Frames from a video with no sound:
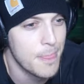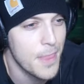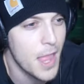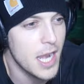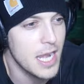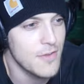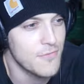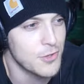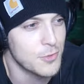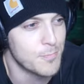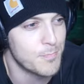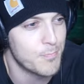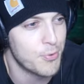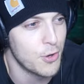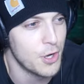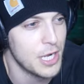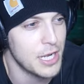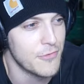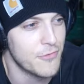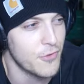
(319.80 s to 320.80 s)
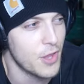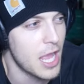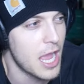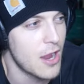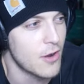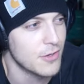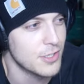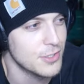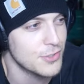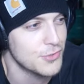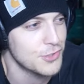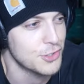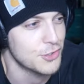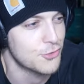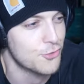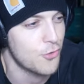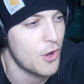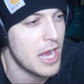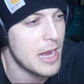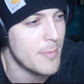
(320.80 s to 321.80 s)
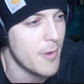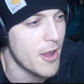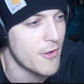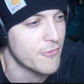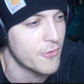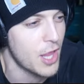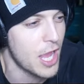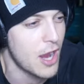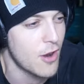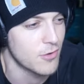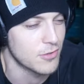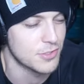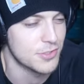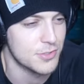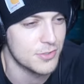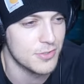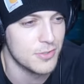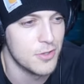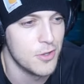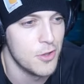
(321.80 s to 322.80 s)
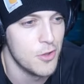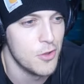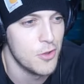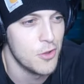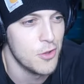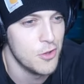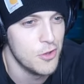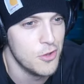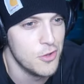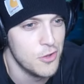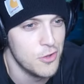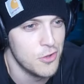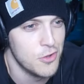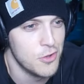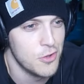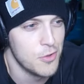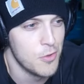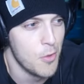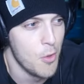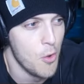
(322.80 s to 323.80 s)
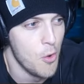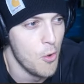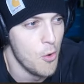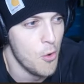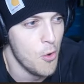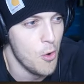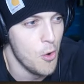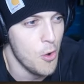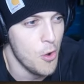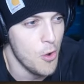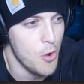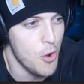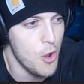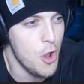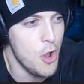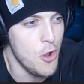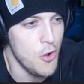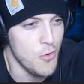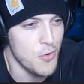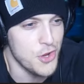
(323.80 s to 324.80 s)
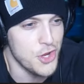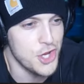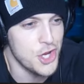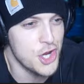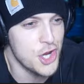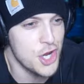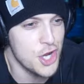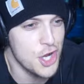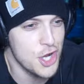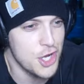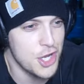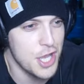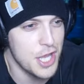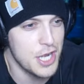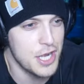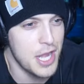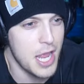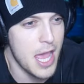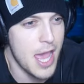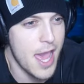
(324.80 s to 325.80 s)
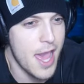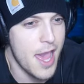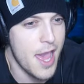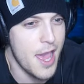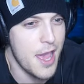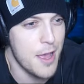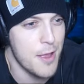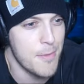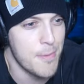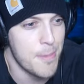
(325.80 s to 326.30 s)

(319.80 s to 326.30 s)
Not even pretty flowers. Those are grandma flowers. Oh, you're gonna die.